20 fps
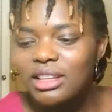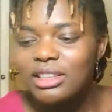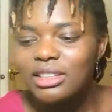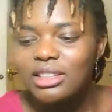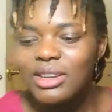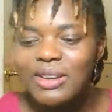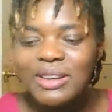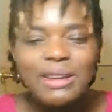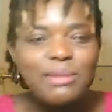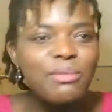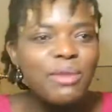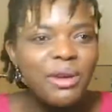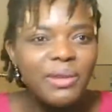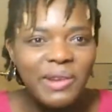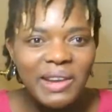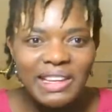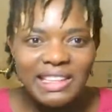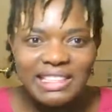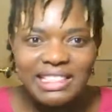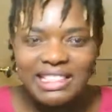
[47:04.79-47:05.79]
Toni
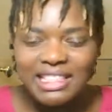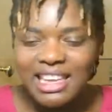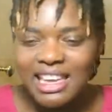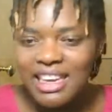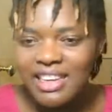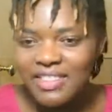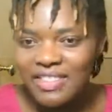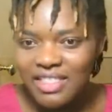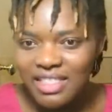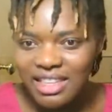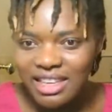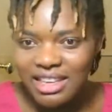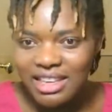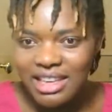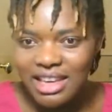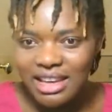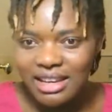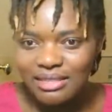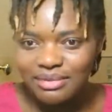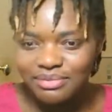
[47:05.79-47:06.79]
Morris in
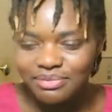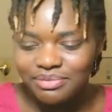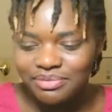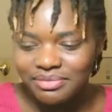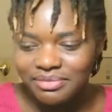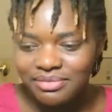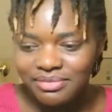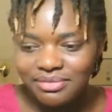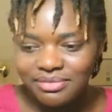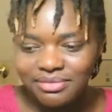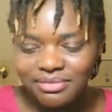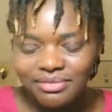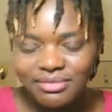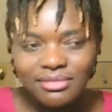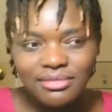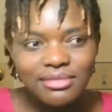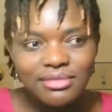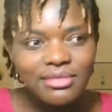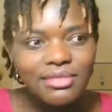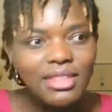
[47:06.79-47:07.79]
the
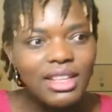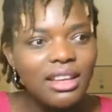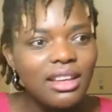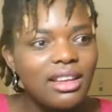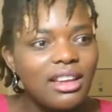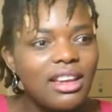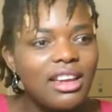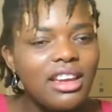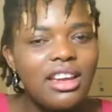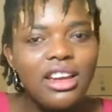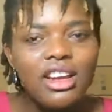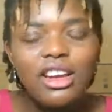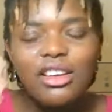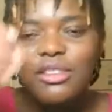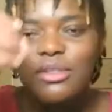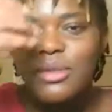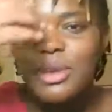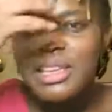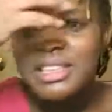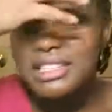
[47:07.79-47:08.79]

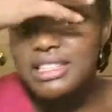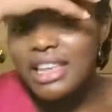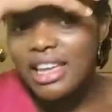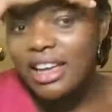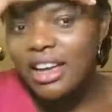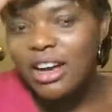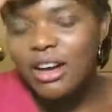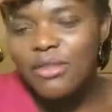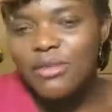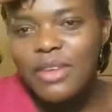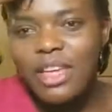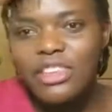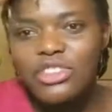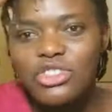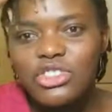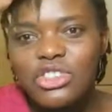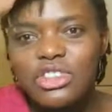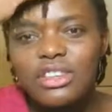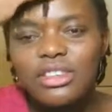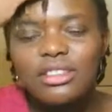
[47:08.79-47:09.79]
recent
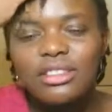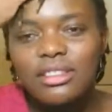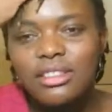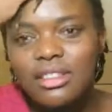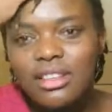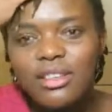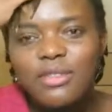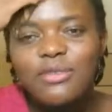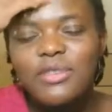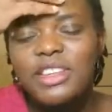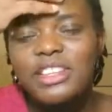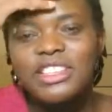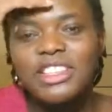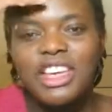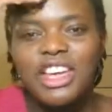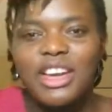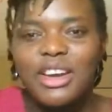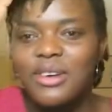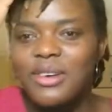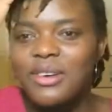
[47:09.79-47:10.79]
convention
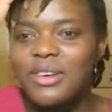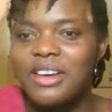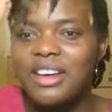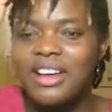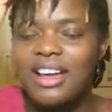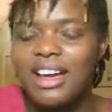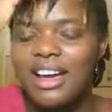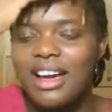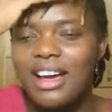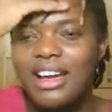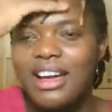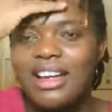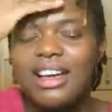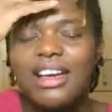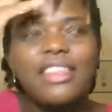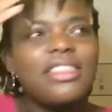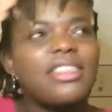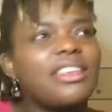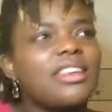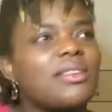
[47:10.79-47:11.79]
video.
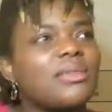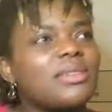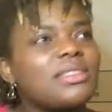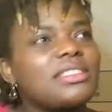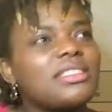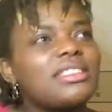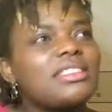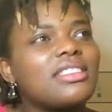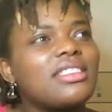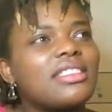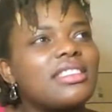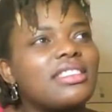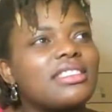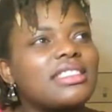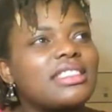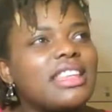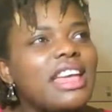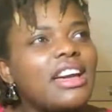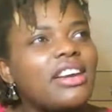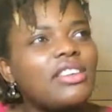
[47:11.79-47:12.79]
I think, was this on the
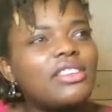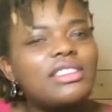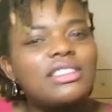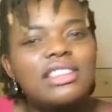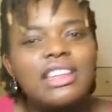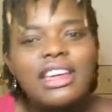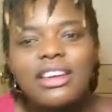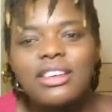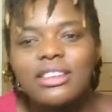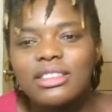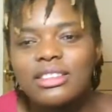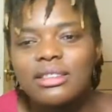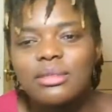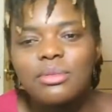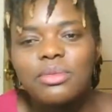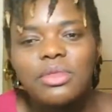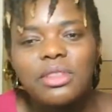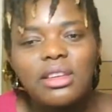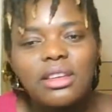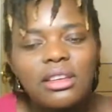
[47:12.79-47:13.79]
second day or
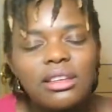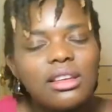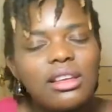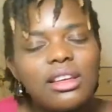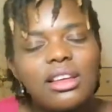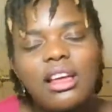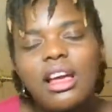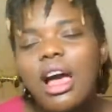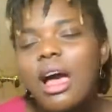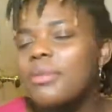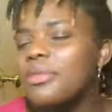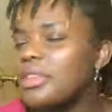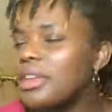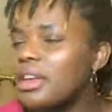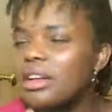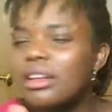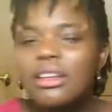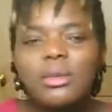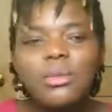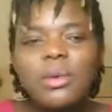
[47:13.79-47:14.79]
something? The
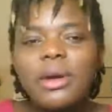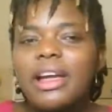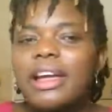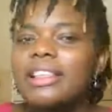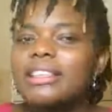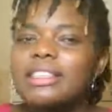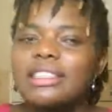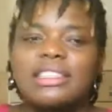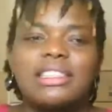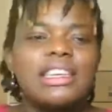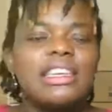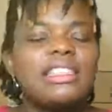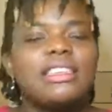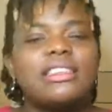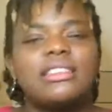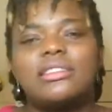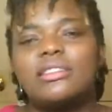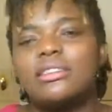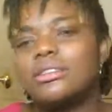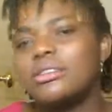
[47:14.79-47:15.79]
only way I see
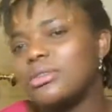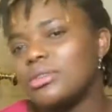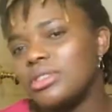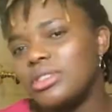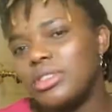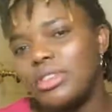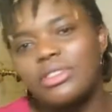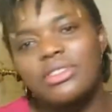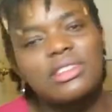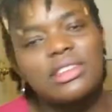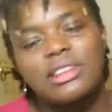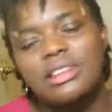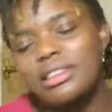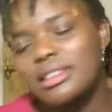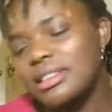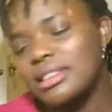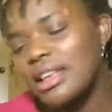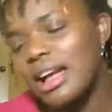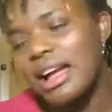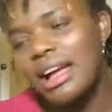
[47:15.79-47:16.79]
this is through John
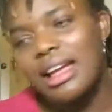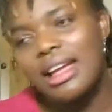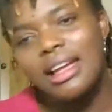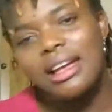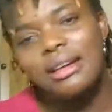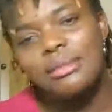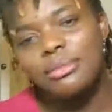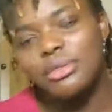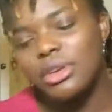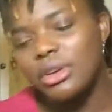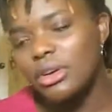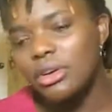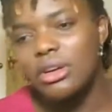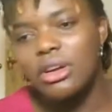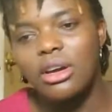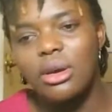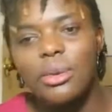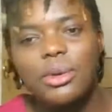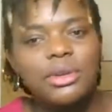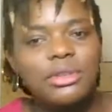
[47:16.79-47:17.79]
Cedars. I am not
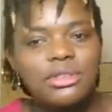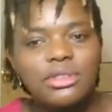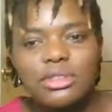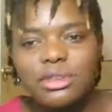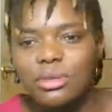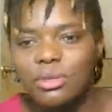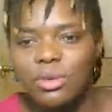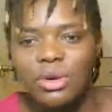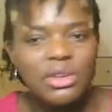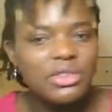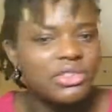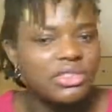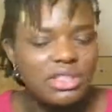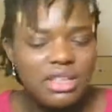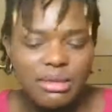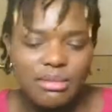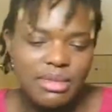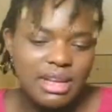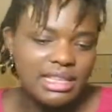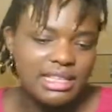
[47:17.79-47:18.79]
going to watch
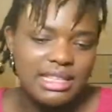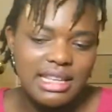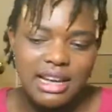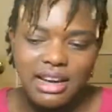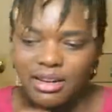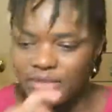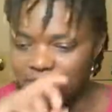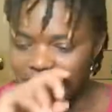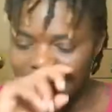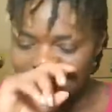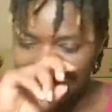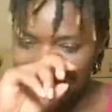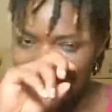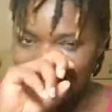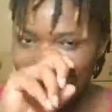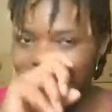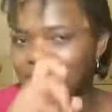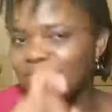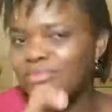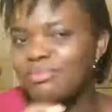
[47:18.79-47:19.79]
them myself.
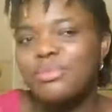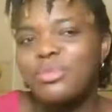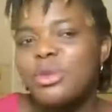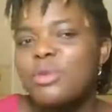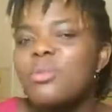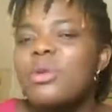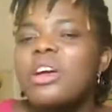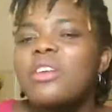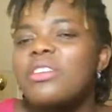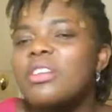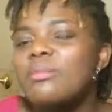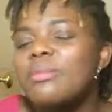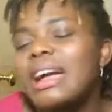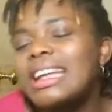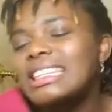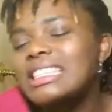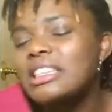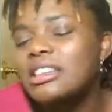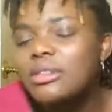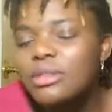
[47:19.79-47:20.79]
Just preparing
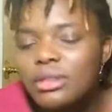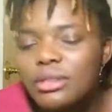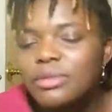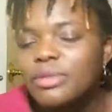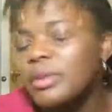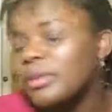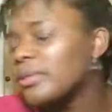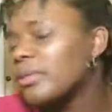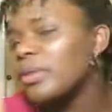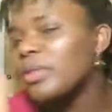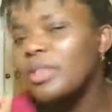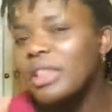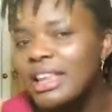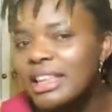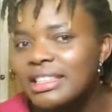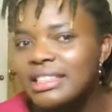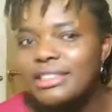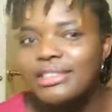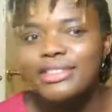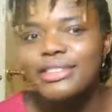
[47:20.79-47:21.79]
material for
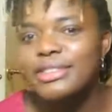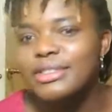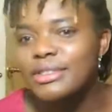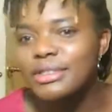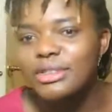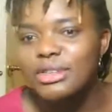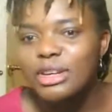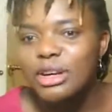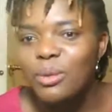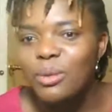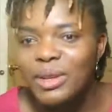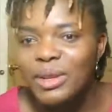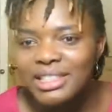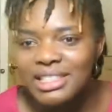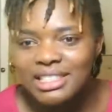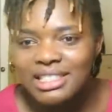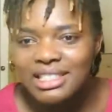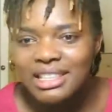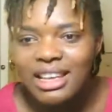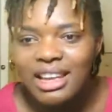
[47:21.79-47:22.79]
this, just to know
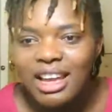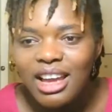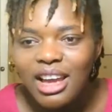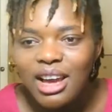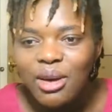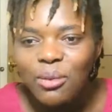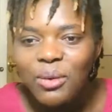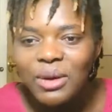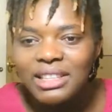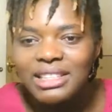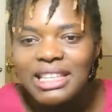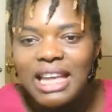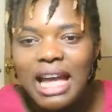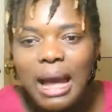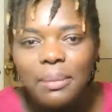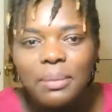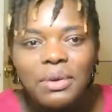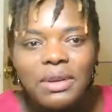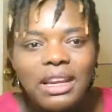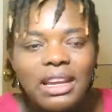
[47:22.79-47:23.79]
what's
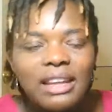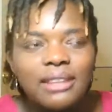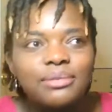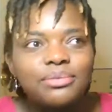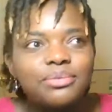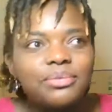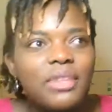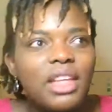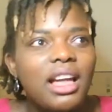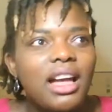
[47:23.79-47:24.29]
happening.